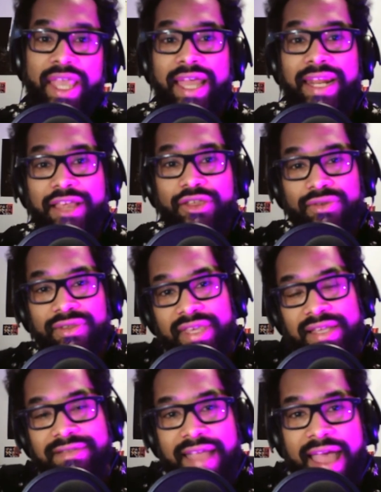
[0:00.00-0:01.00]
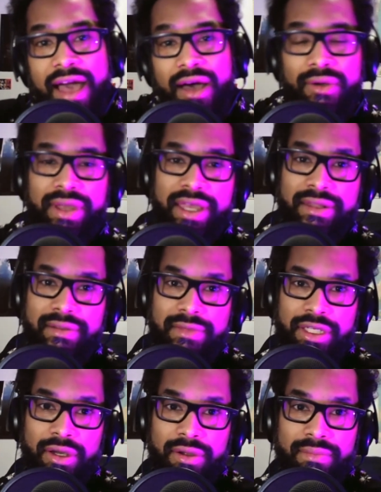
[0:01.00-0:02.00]
And as you see now in,
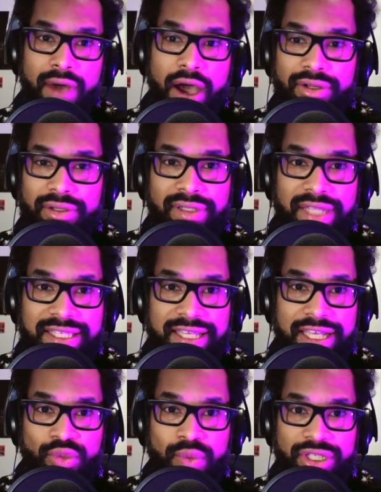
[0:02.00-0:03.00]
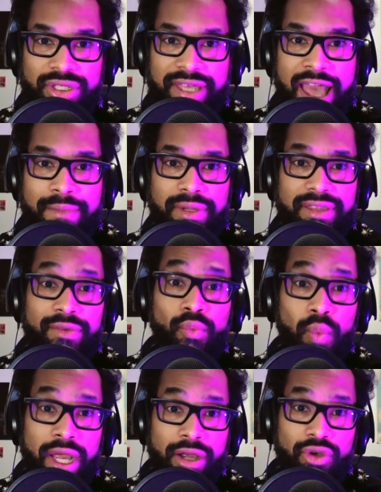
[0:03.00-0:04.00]
modern late stage Western
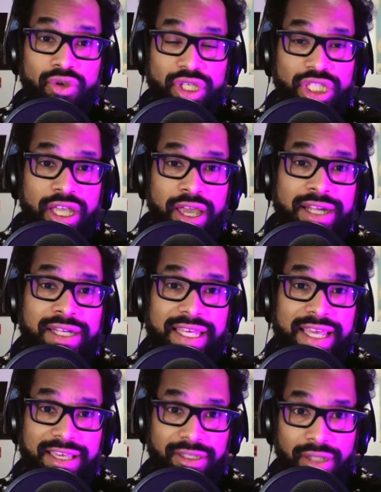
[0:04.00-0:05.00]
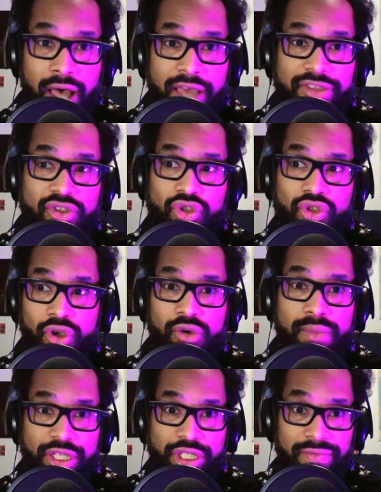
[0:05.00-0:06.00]
capitalism, where Christianity has lost so
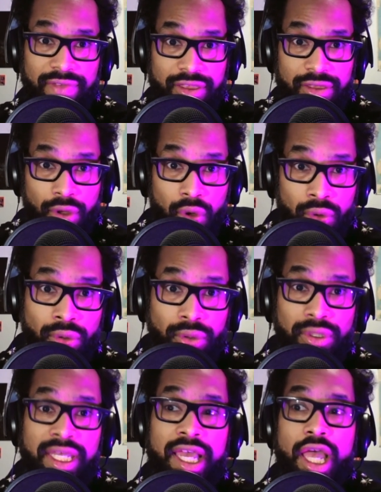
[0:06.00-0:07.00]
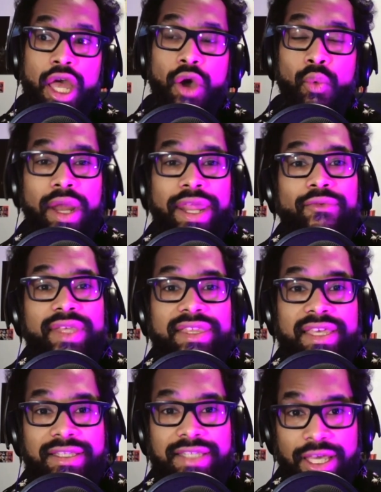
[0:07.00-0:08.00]
much of its hold, what have we
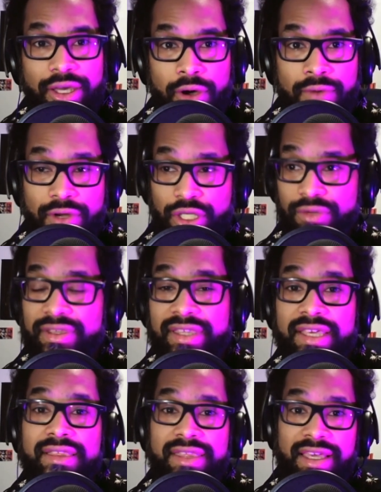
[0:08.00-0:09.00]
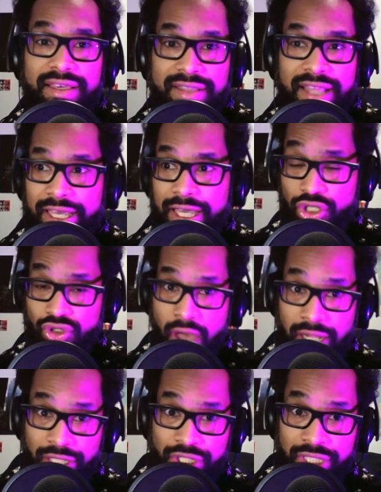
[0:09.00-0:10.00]
seen take over? You see things like
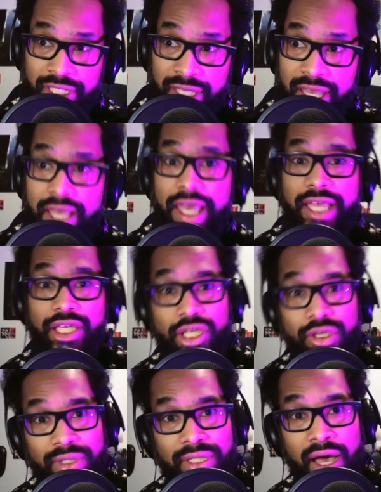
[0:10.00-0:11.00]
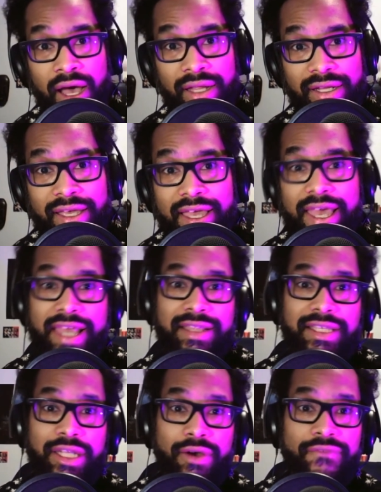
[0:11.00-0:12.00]
astrology and QAnon
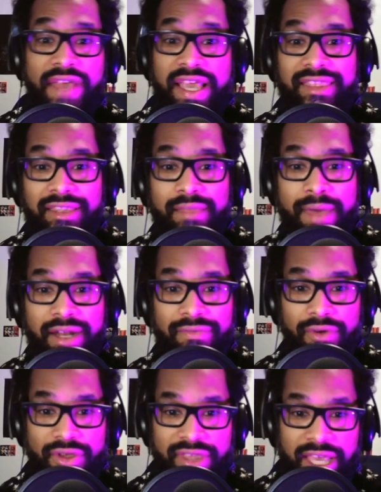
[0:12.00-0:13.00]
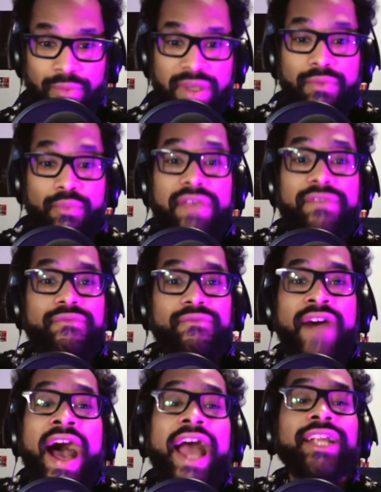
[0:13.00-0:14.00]
and, faith in the metaverse. Like we
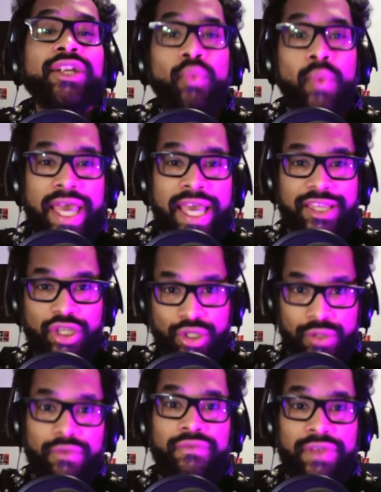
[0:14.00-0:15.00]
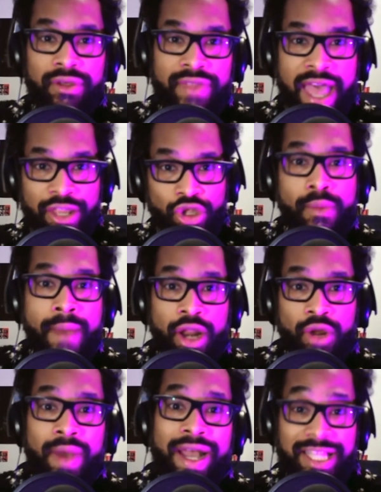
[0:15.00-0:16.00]
find ways to fill that no
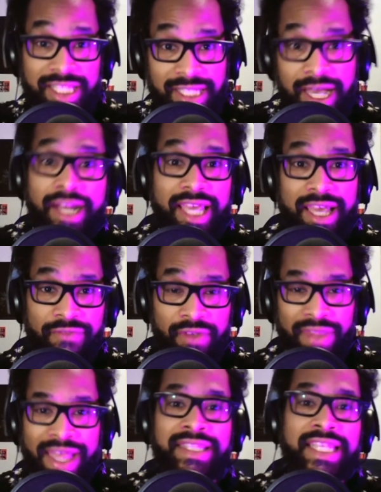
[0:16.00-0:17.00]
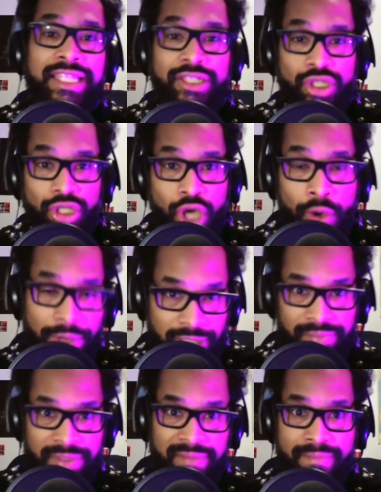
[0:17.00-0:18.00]
matter what. It's going to get filled. That need is going
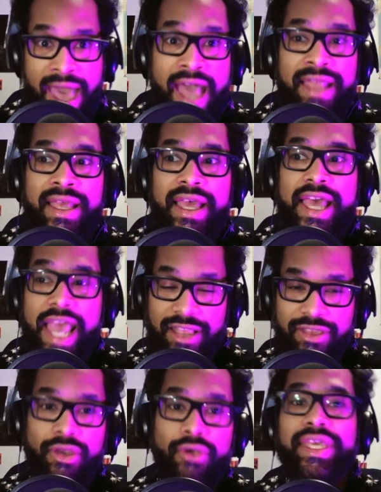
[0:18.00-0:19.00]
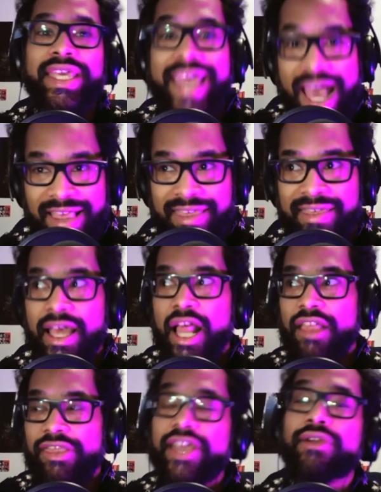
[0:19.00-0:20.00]
to be met. And so, yes,
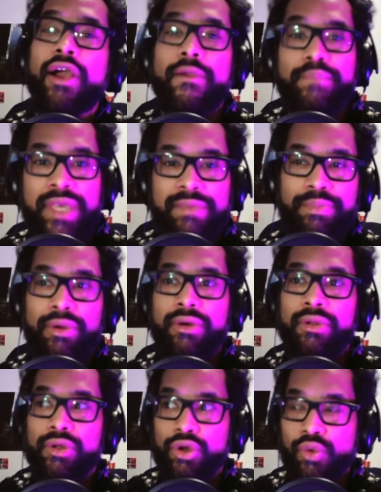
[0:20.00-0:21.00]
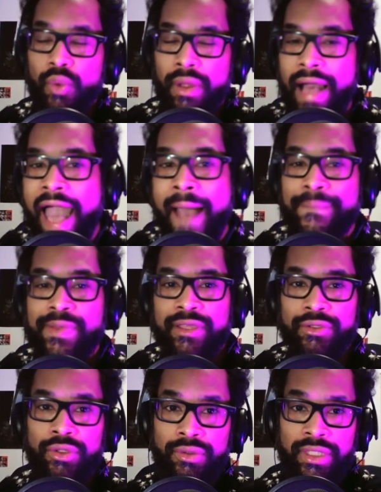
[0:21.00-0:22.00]
there are people who will
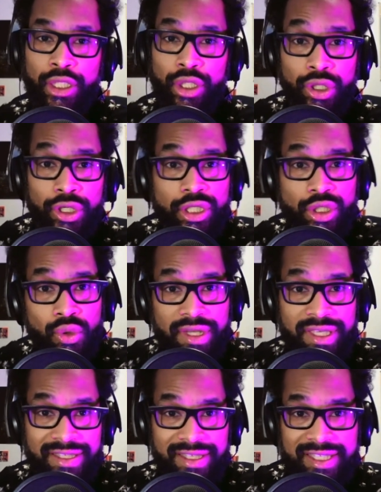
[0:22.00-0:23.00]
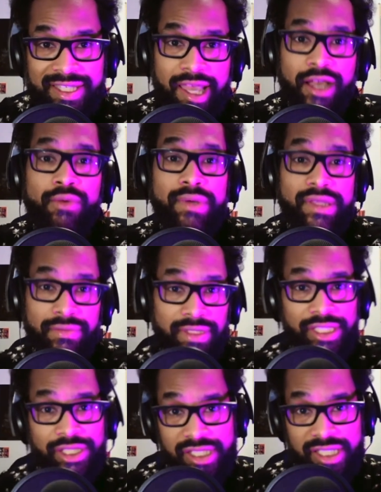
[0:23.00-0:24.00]
absolutely look towards this tech with a
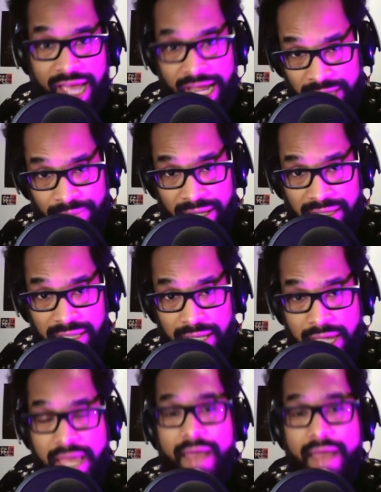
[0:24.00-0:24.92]
religious aspect.